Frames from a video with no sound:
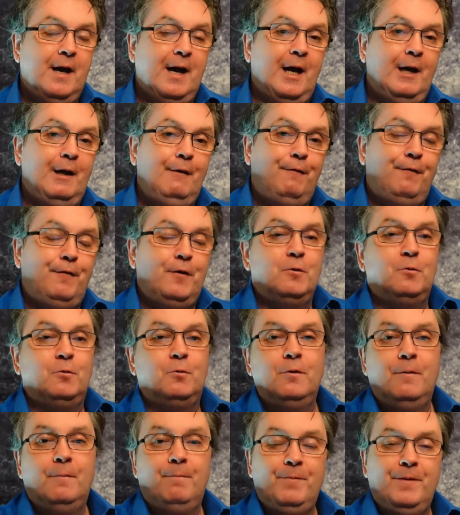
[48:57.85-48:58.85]
I
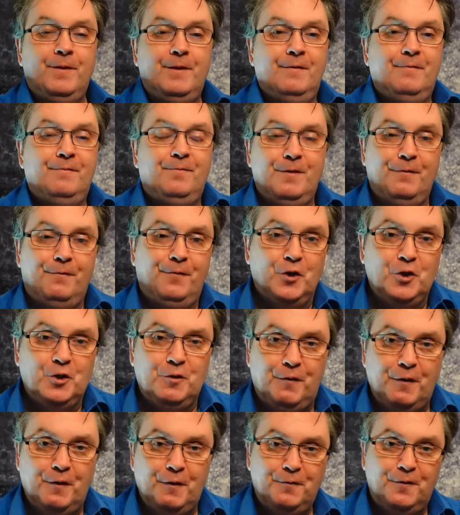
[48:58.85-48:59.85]
feel the, the
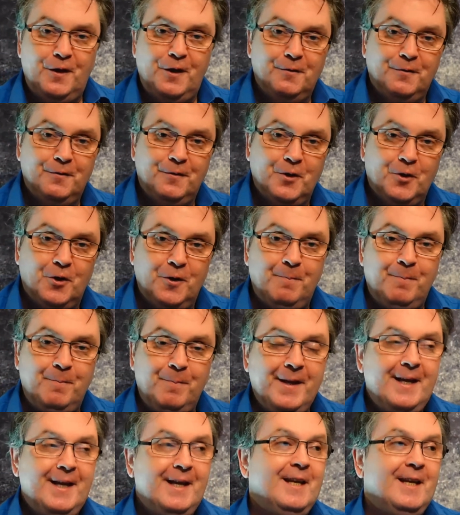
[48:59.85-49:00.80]
first fifty have gone.